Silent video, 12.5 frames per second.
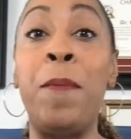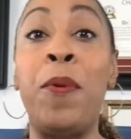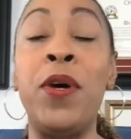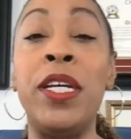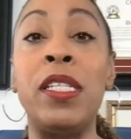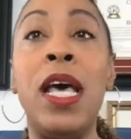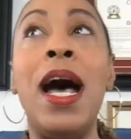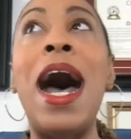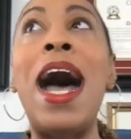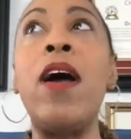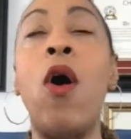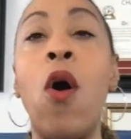points,
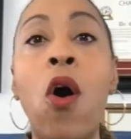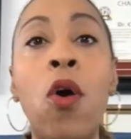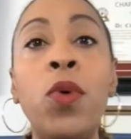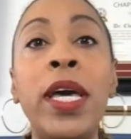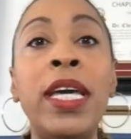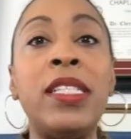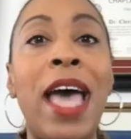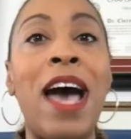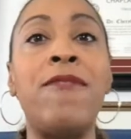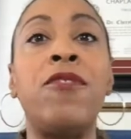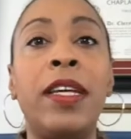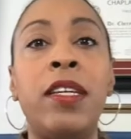I always,
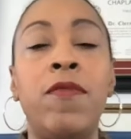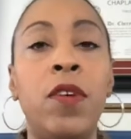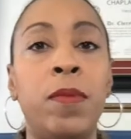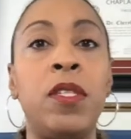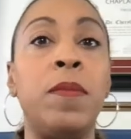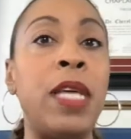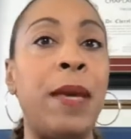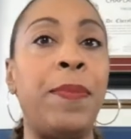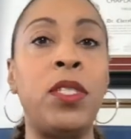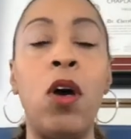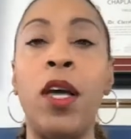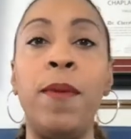after I give them some type of
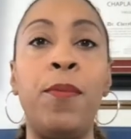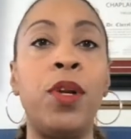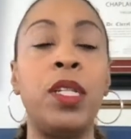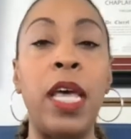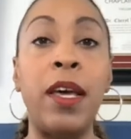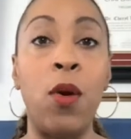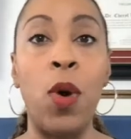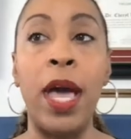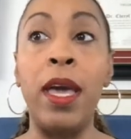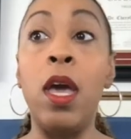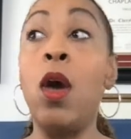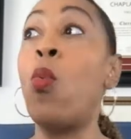talking point or
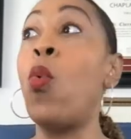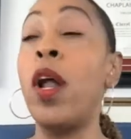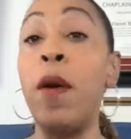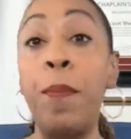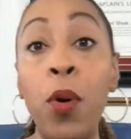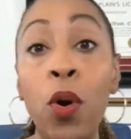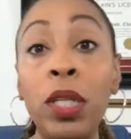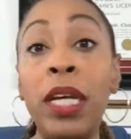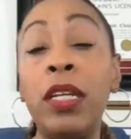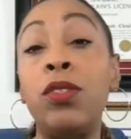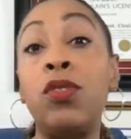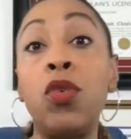takeaway, want to pull in
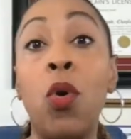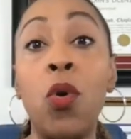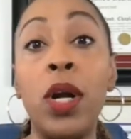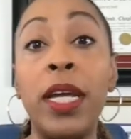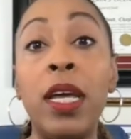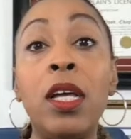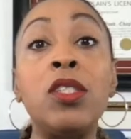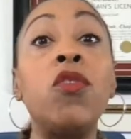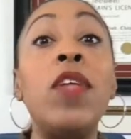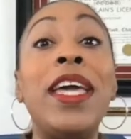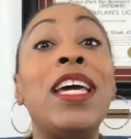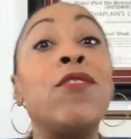a story so
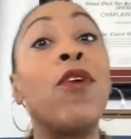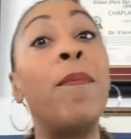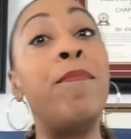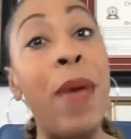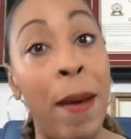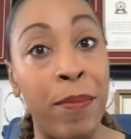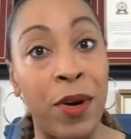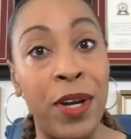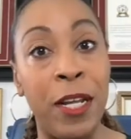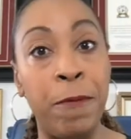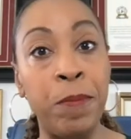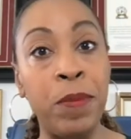they can remember it.
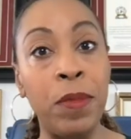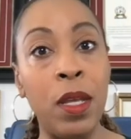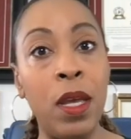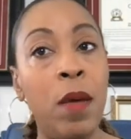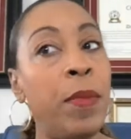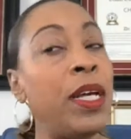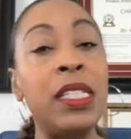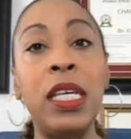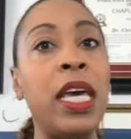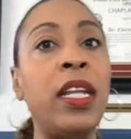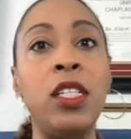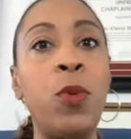Because
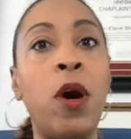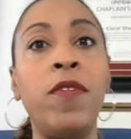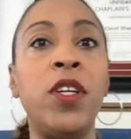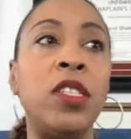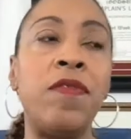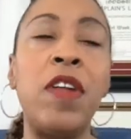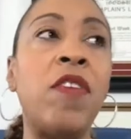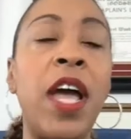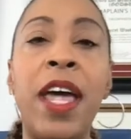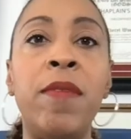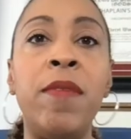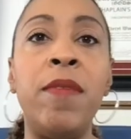again, in 12 years, I've never had
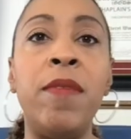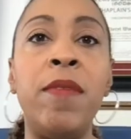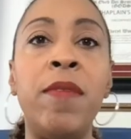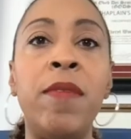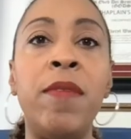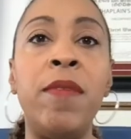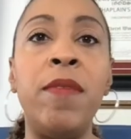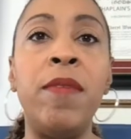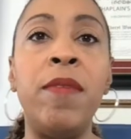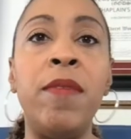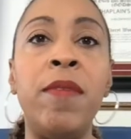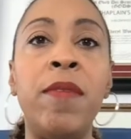anybody come up and say, oh
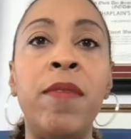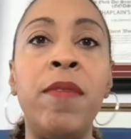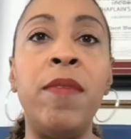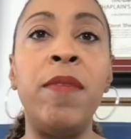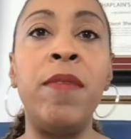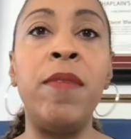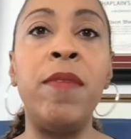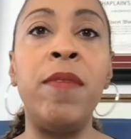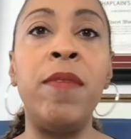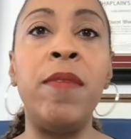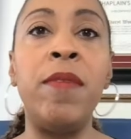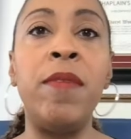my God, your bullet point number
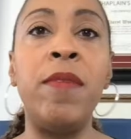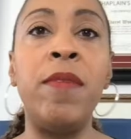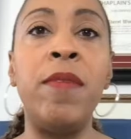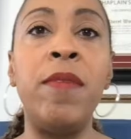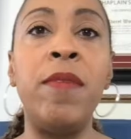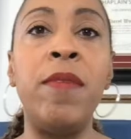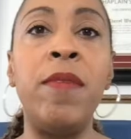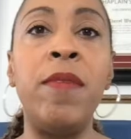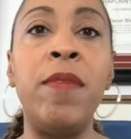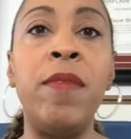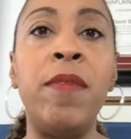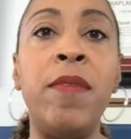2 was amazing.
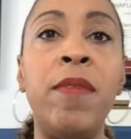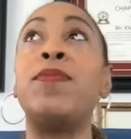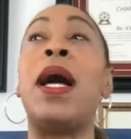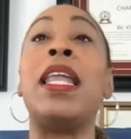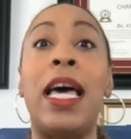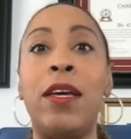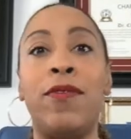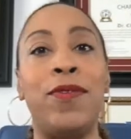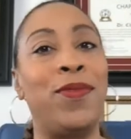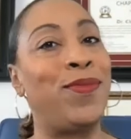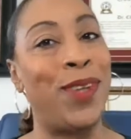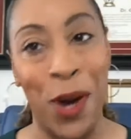Like, it changed my life.
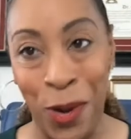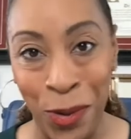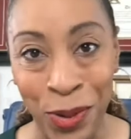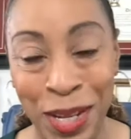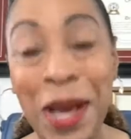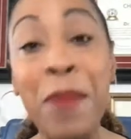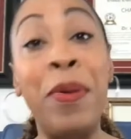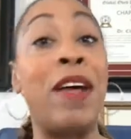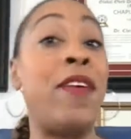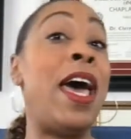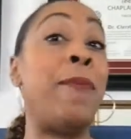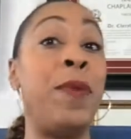No, but I've
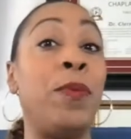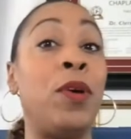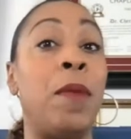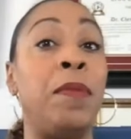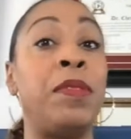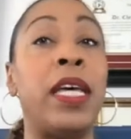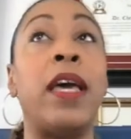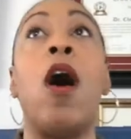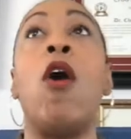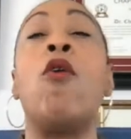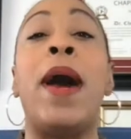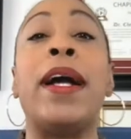had people come and say,
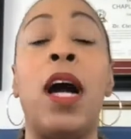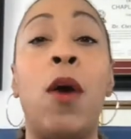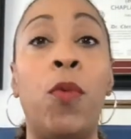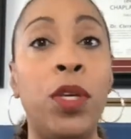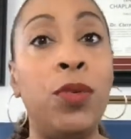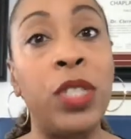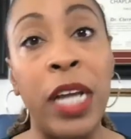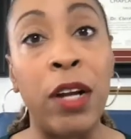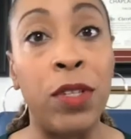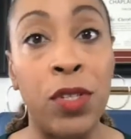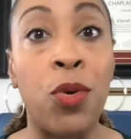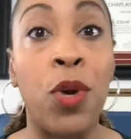oh my God, when you shared
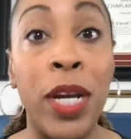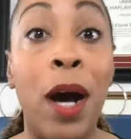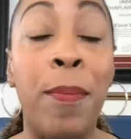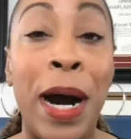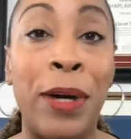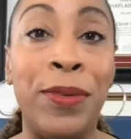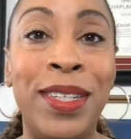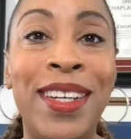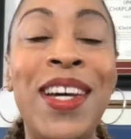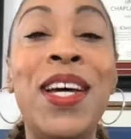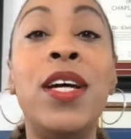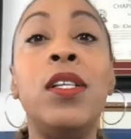the story about.
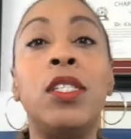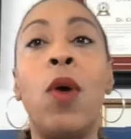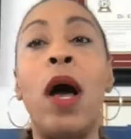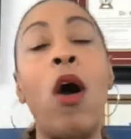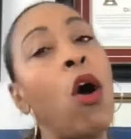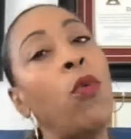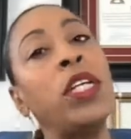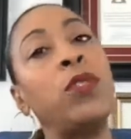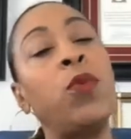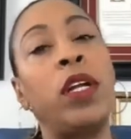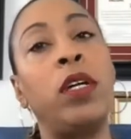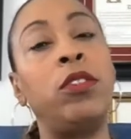So I always
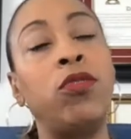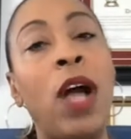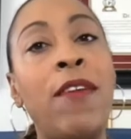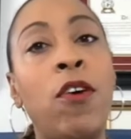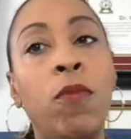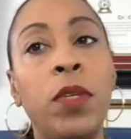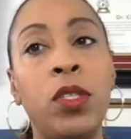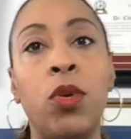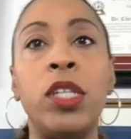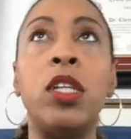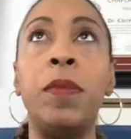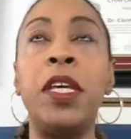want to drive home the story.
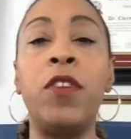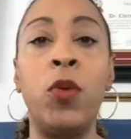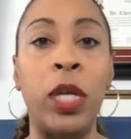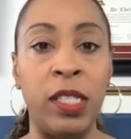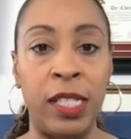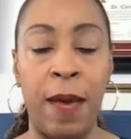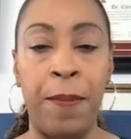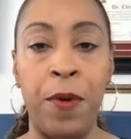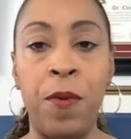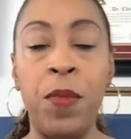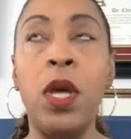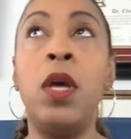So let me give a quick
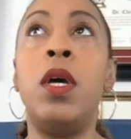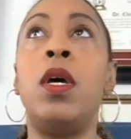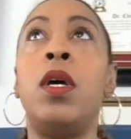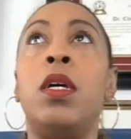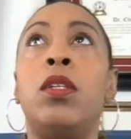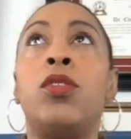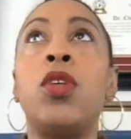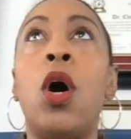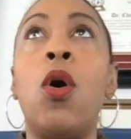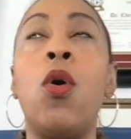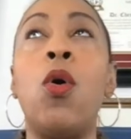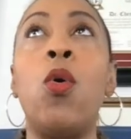example.
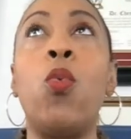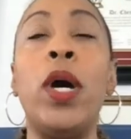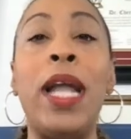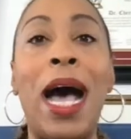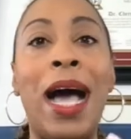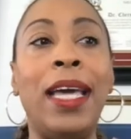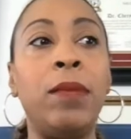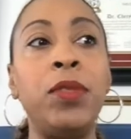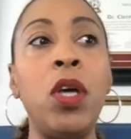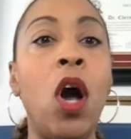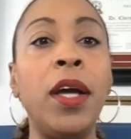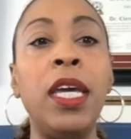So when I am
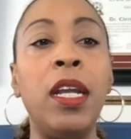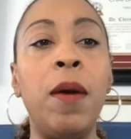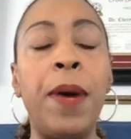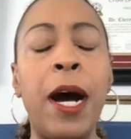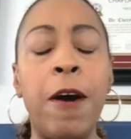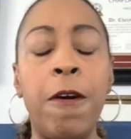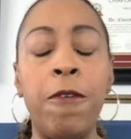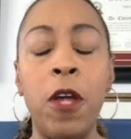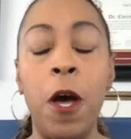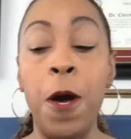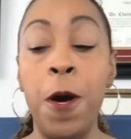talking about